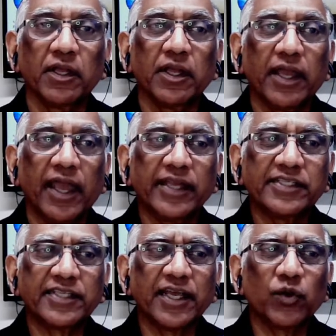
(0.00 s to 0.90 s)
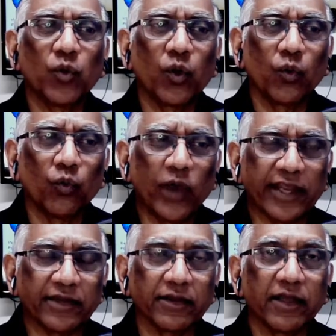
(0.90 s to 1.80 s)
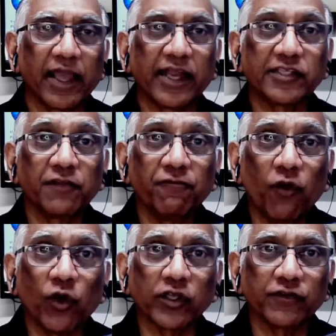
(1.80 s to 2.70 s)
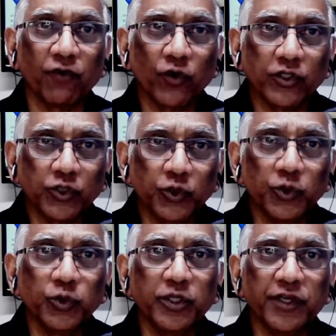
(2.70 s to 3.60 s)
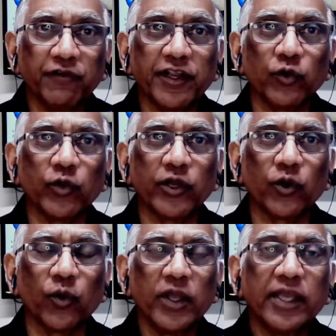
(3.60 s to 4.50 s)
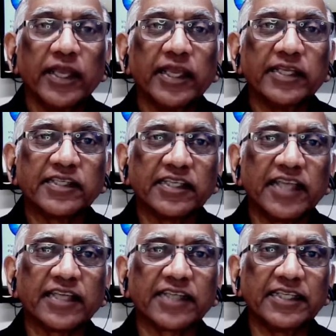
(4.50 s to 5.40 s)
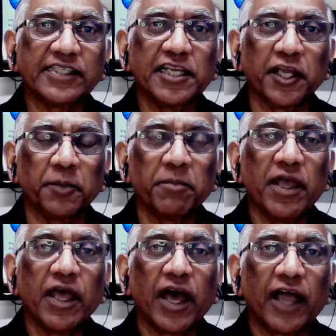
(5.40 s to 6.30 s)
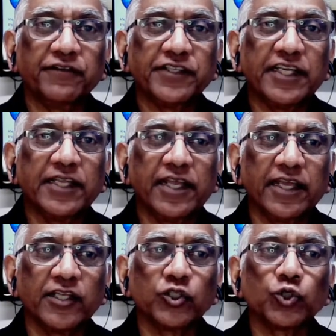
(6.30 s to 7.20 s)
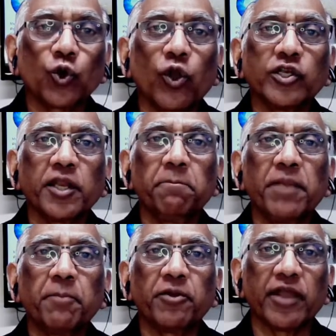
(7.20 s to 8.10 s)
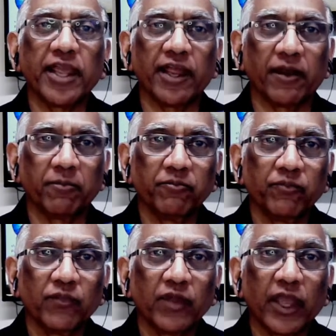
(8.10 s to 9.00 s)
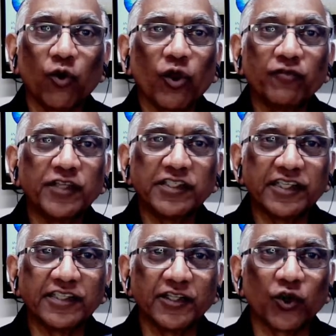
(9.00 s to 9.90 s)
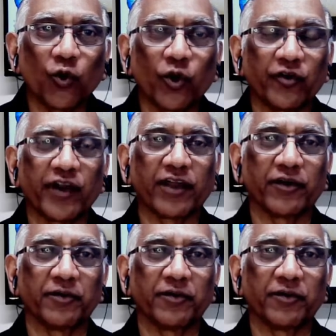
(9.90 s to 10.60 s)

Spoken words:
And he said, wait. And I said, focus through the rear window. He says, yes, I see him. I've seen his salt and pepper hair. And all of this is in the court record,